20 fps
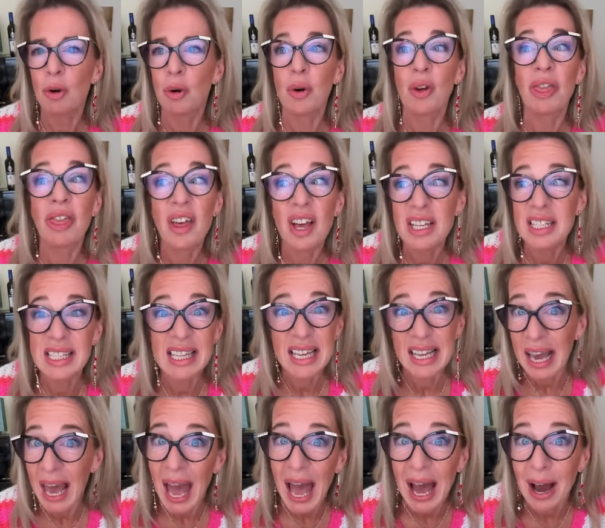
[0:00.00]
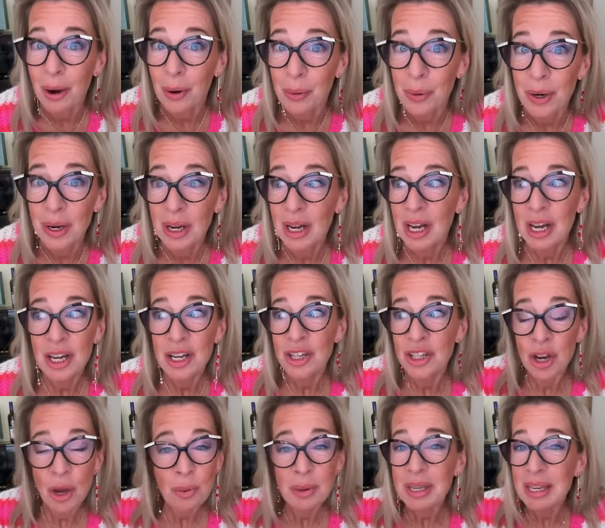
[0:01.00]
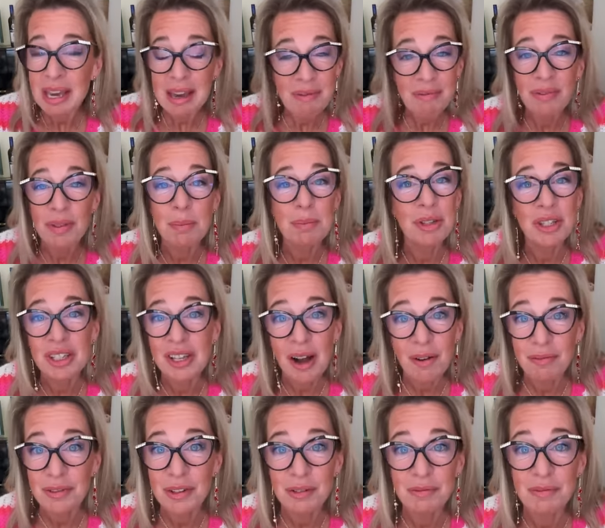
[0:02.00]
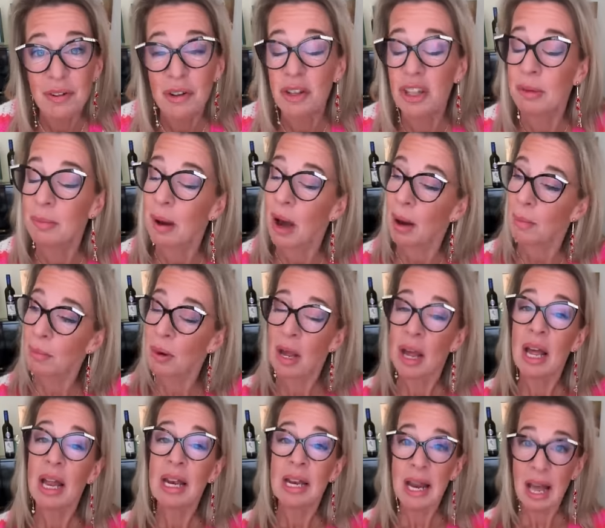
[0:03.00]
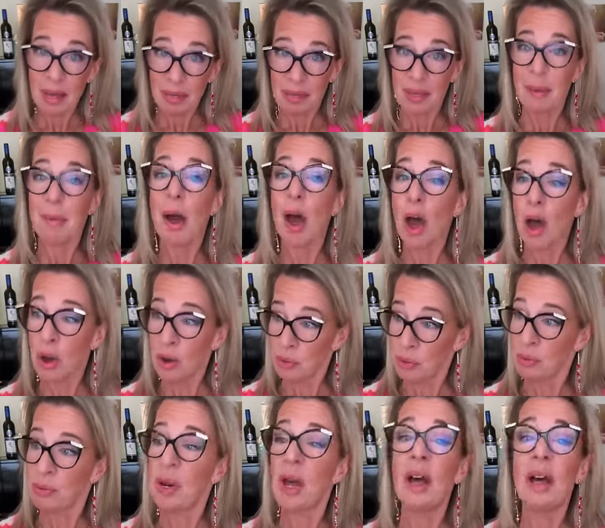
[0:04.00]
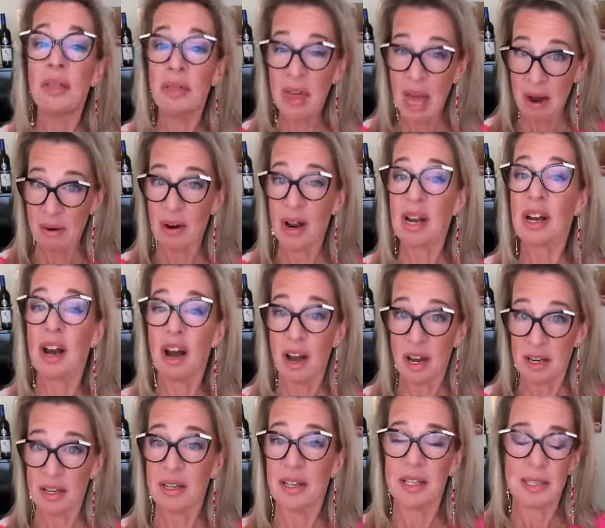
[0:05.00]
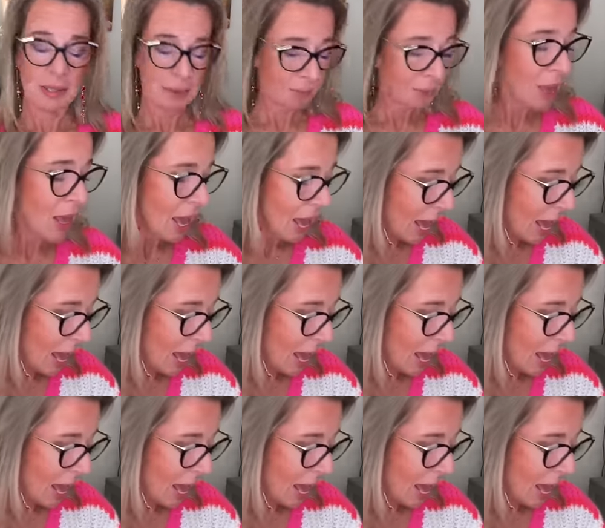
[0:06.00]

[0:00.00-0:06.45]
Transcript: or a thirsty cow. Don't give them stuff to fill them up. Let them own their own kindness.